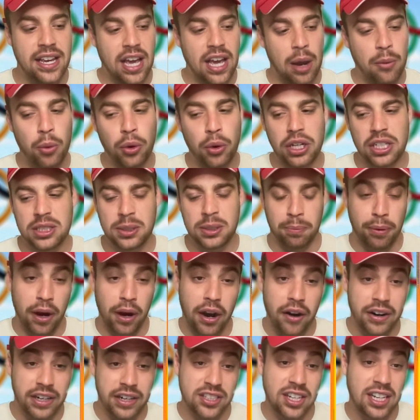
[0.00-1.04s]
and wanted to
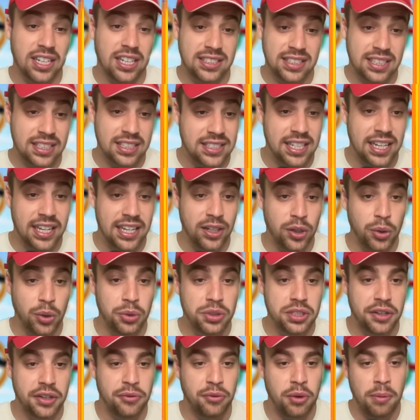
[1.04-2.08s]
prioritize the
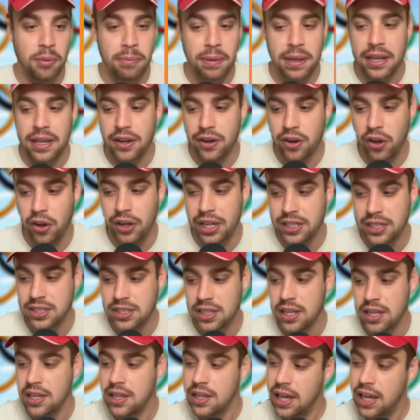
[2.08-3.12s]
singles if we're being honest
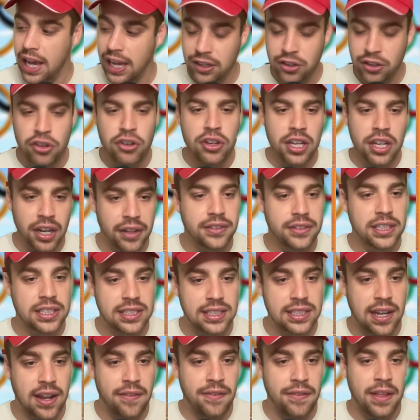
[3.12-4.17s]
and you can
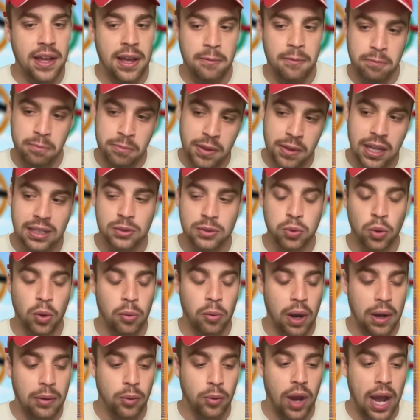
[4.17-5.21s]
understand that that's what
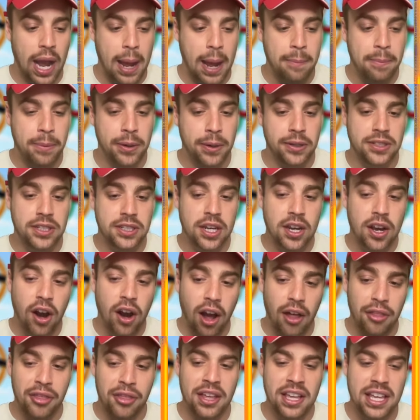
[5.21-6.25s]
what, what happened
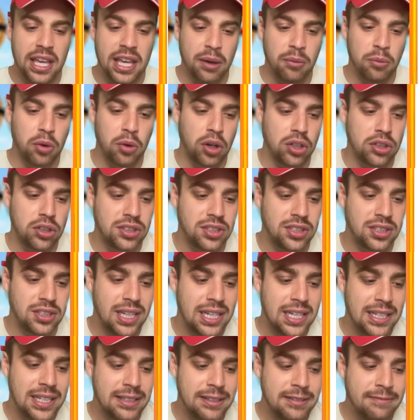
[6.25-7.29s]
i think it was
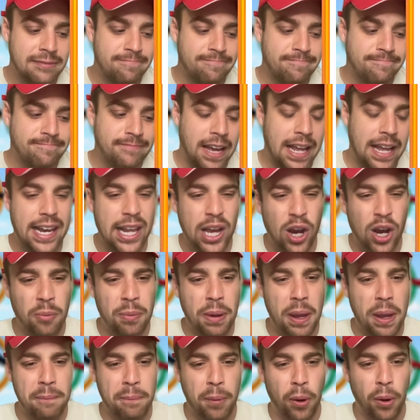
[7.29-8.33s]
a little
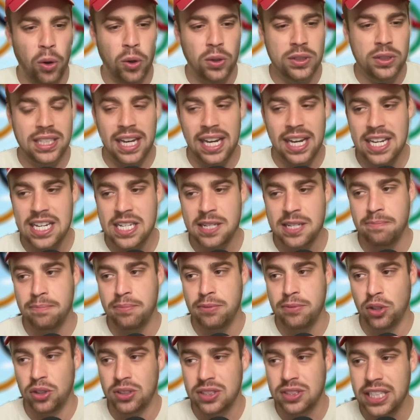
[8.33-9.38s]
bit poor taste
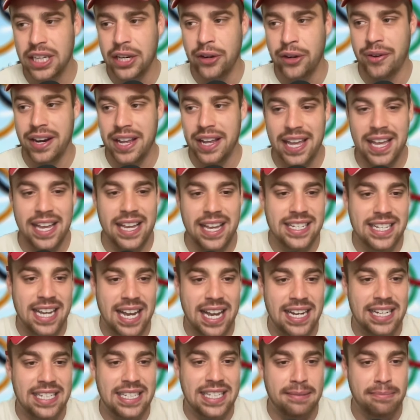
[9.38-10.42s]
considering it is
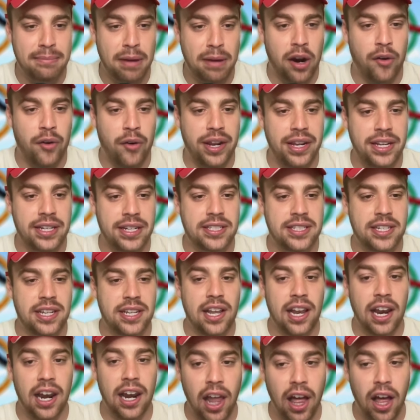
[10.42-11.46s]
Andy Murray's
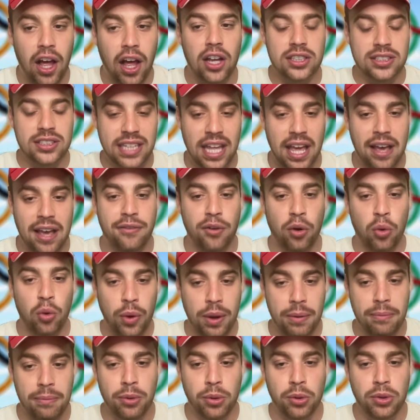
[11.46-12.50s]
last ever
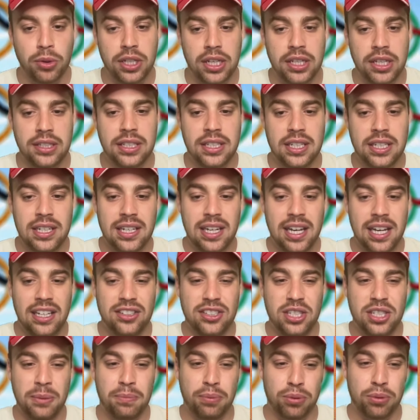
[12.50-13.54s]
Wimbledon and
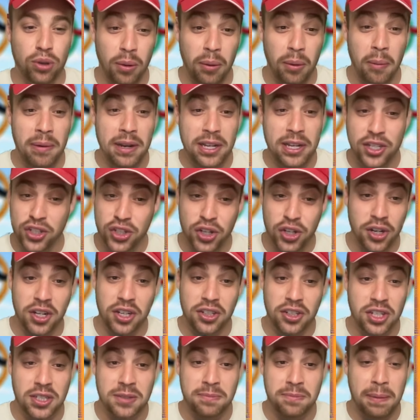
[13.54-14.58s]
she probably should have
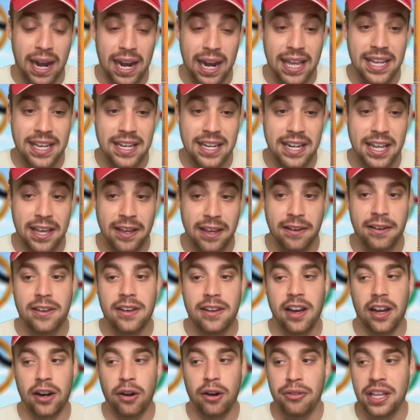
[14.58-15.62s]
just played it.
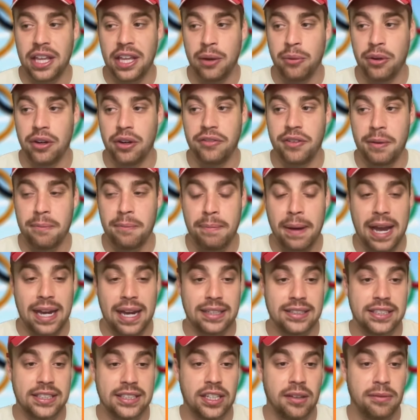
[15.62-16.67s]
I don't think it would have
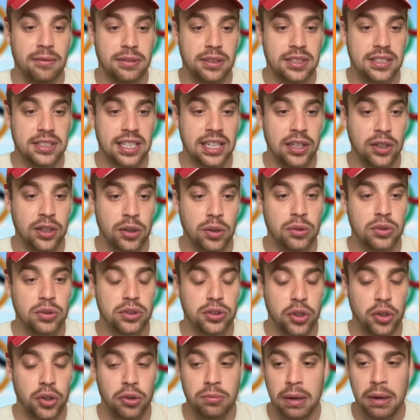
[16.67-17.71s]
impacted her singles
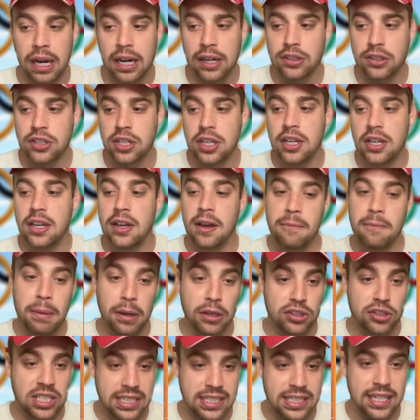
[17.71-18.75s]
too much, but
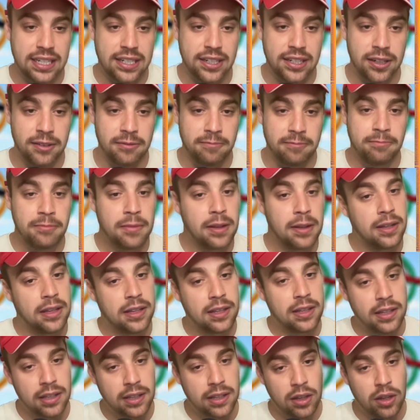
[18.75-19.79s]
she didn't.
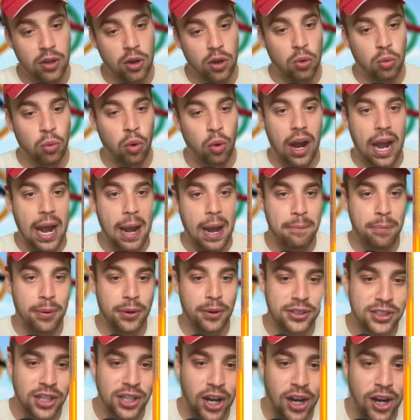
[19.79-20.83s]
What
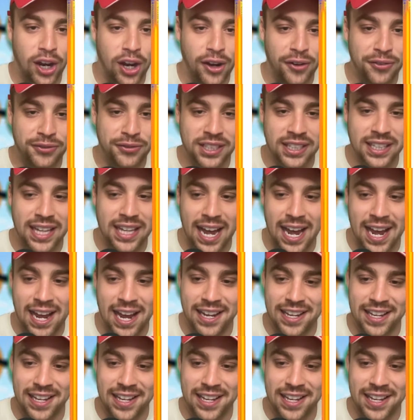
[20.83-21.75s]
happened after that